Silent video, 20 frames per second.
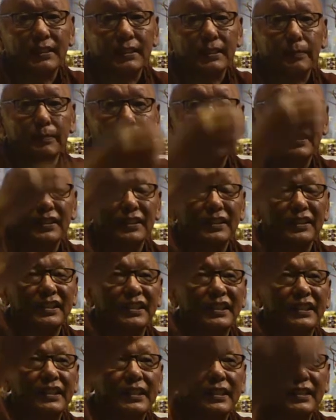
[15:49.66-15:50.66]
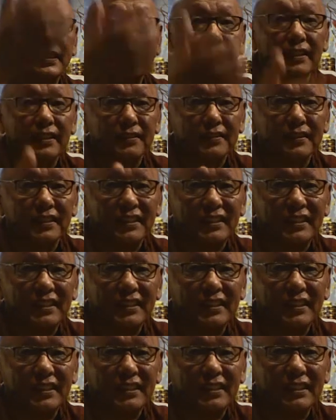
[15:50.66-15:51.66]
dependent arising.
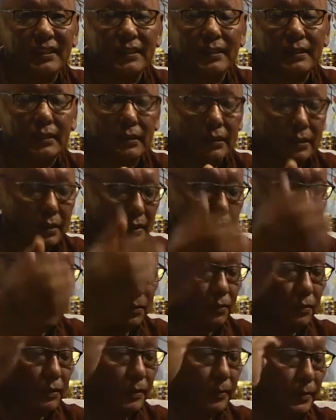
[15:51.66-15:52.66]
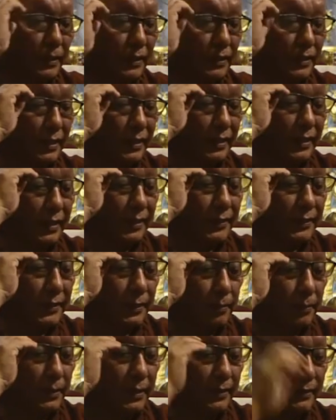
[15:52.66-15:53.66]
So dependent
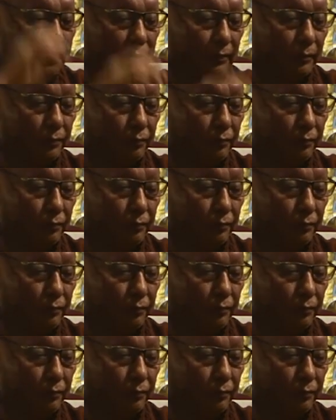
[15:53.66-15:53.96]
arising means